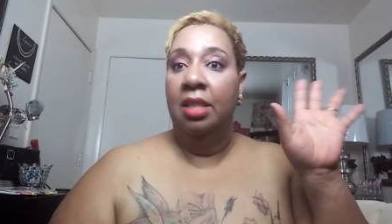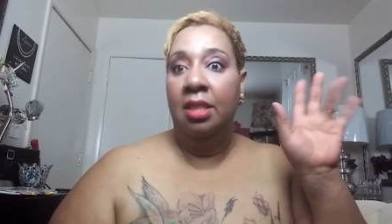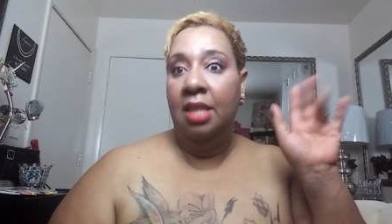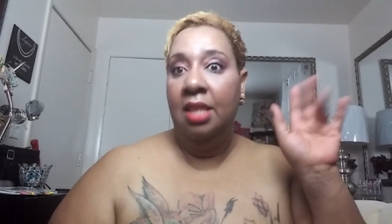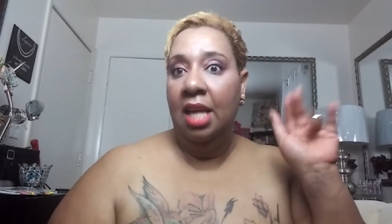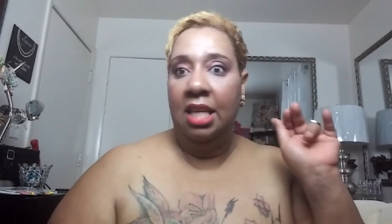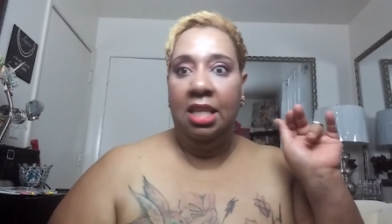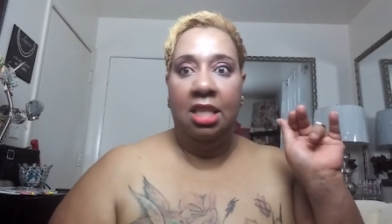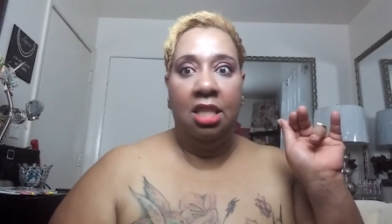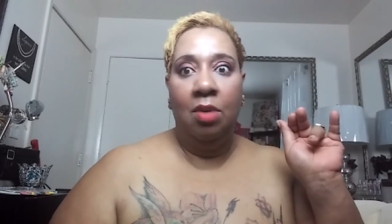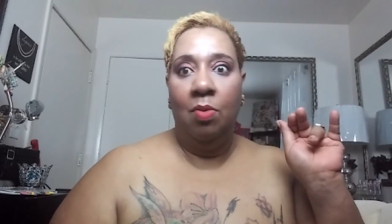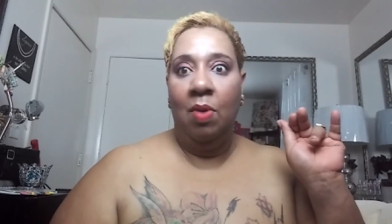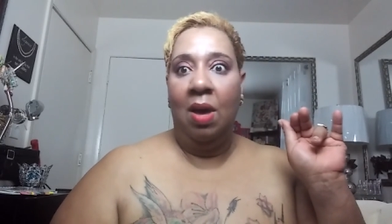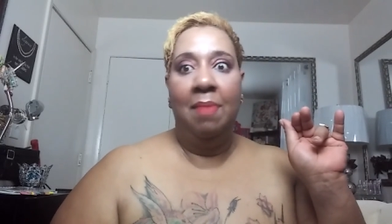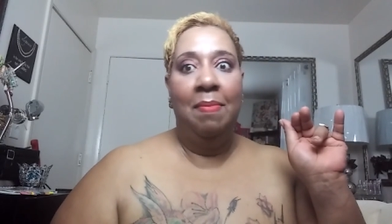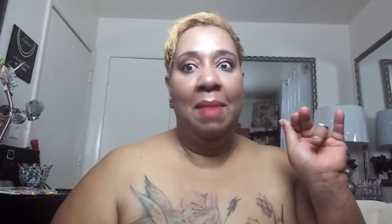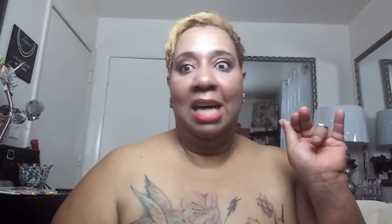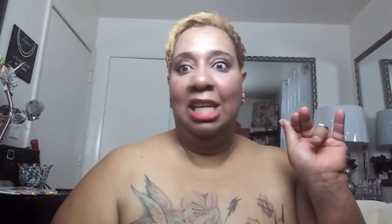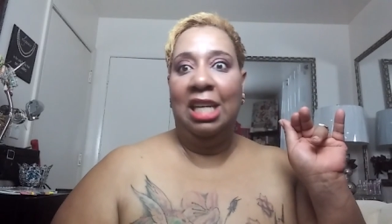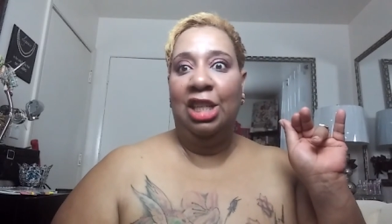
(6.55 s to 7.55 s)
That's the
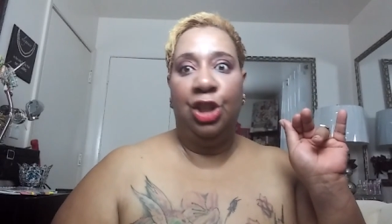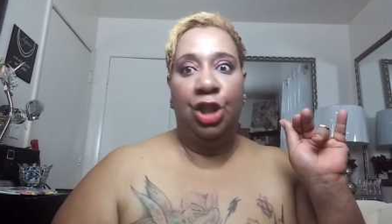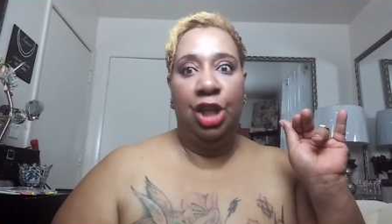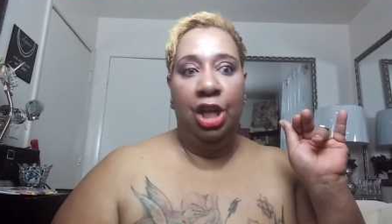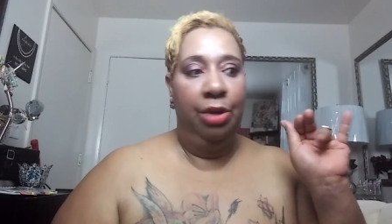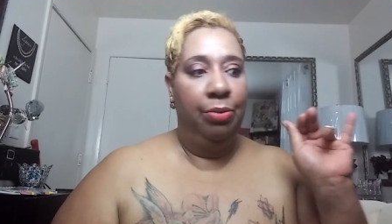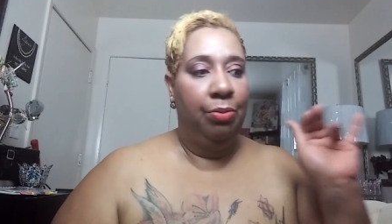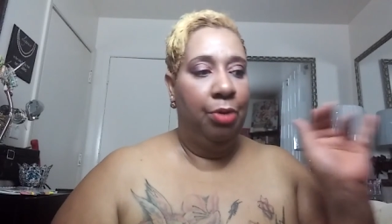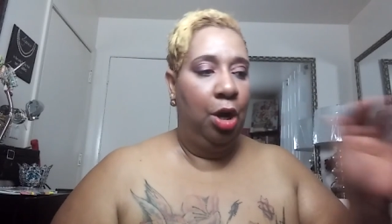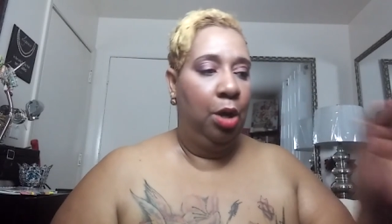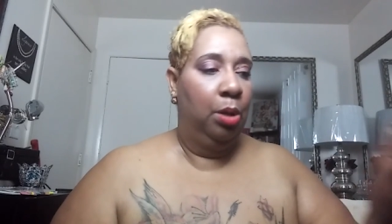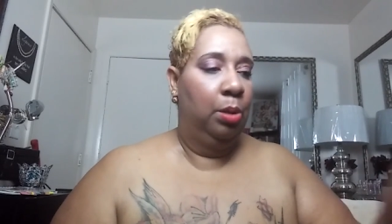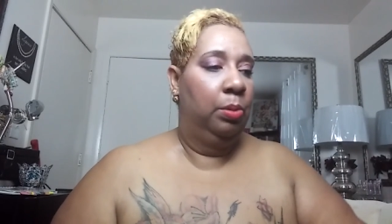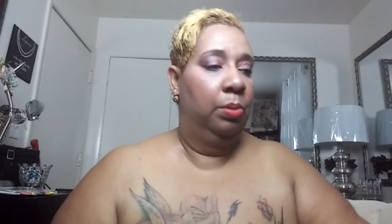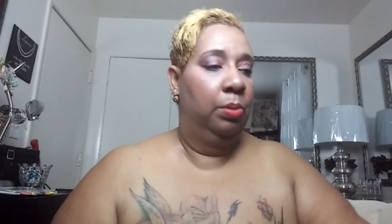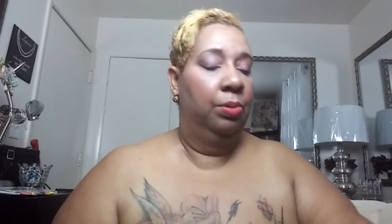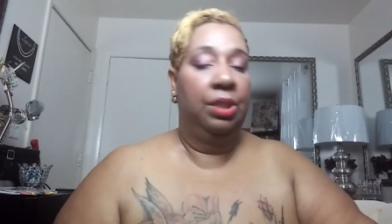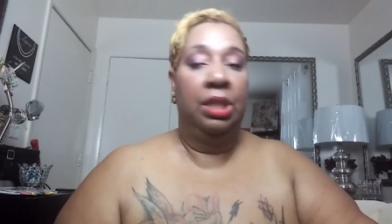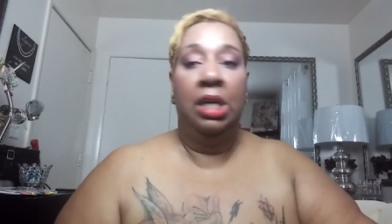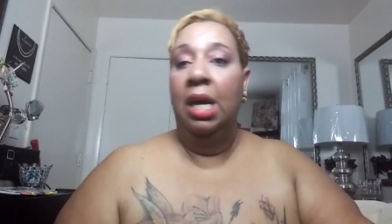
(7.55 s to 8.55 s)
way my shit
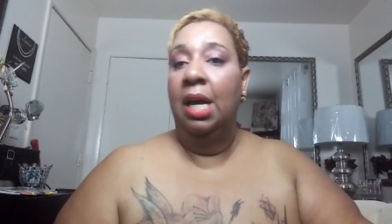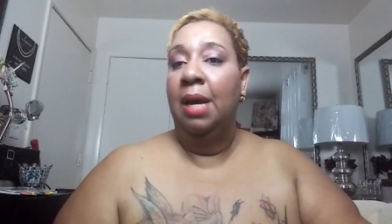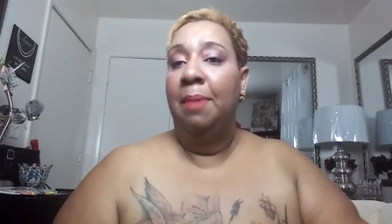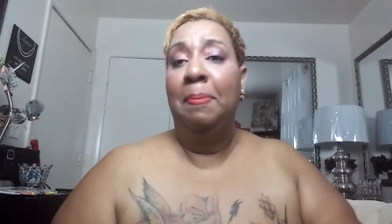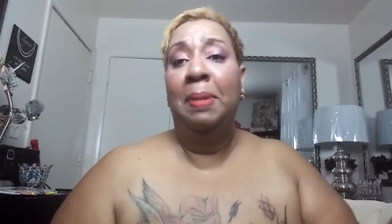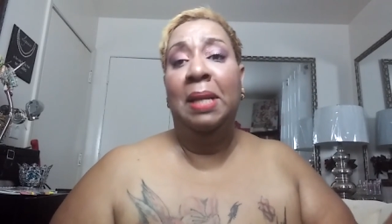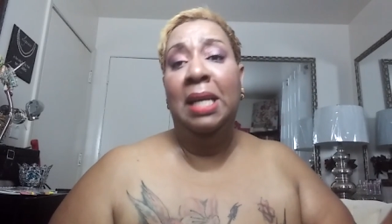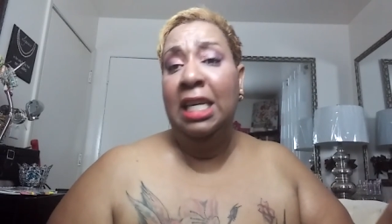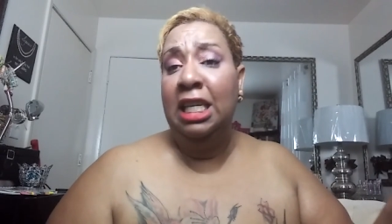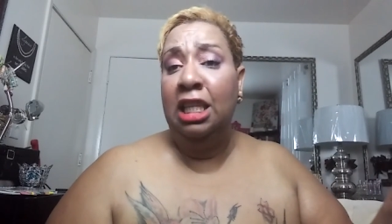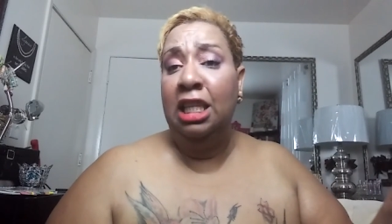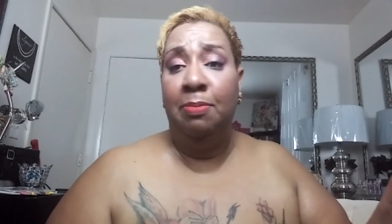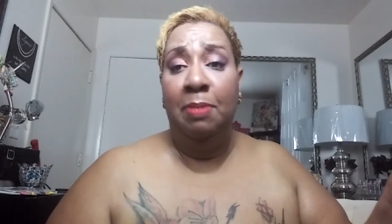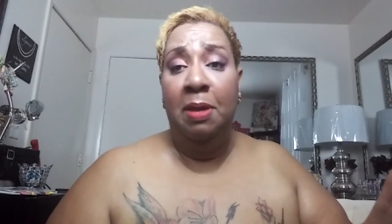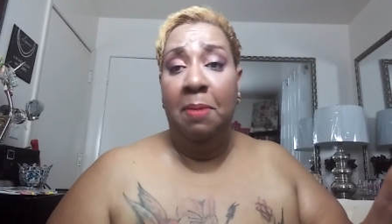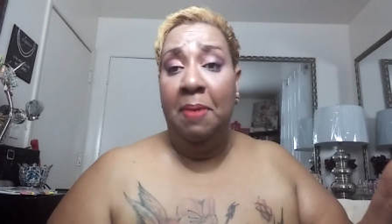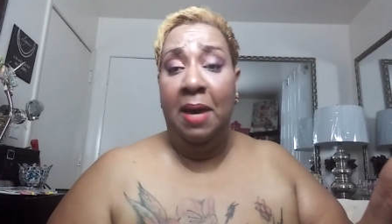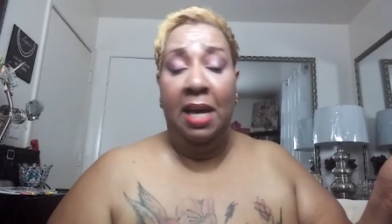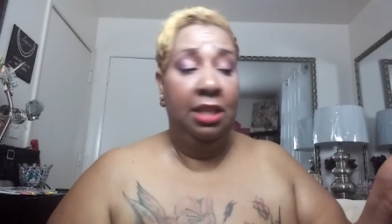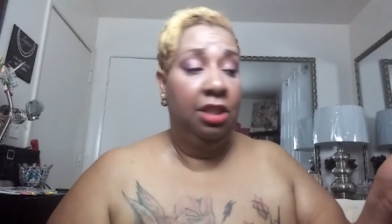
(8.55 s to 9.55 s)
rolls. Please
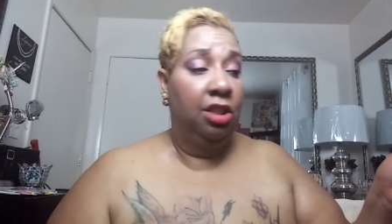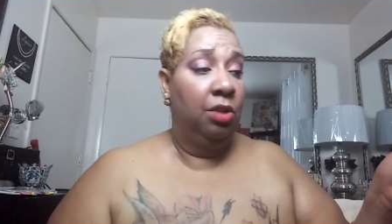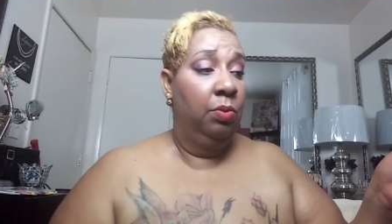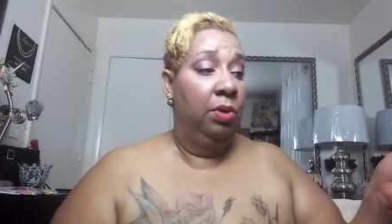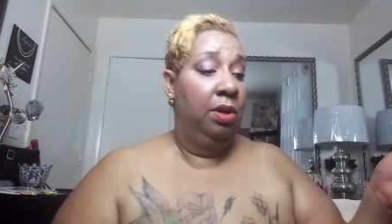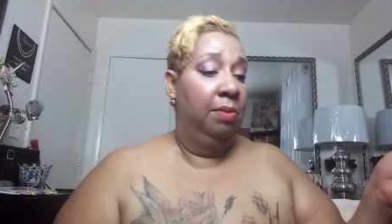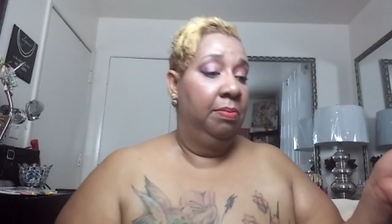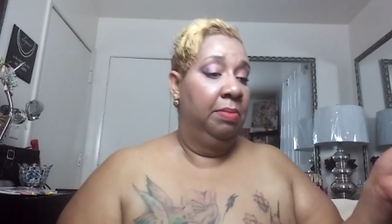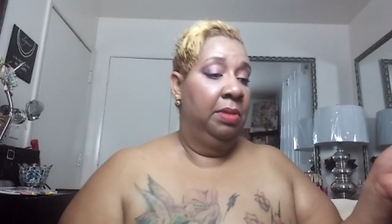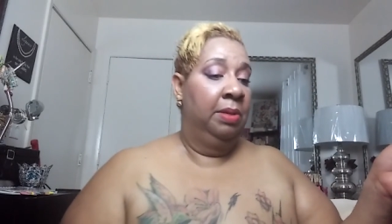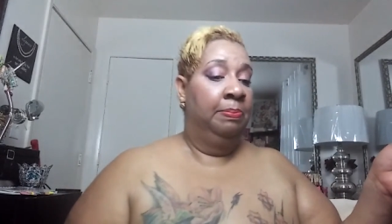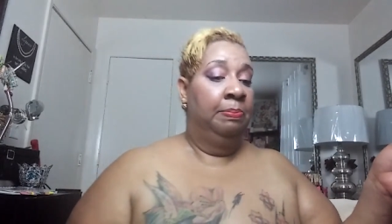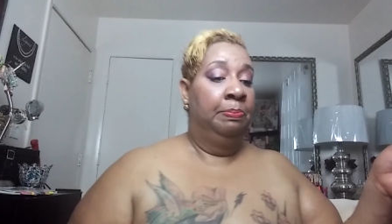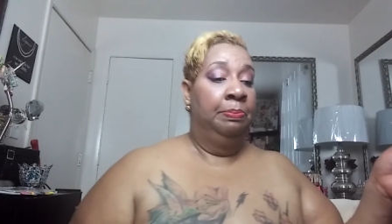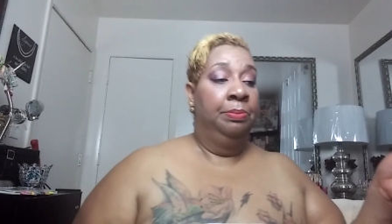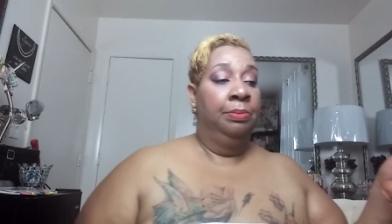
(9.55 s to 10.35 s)
be patient with me.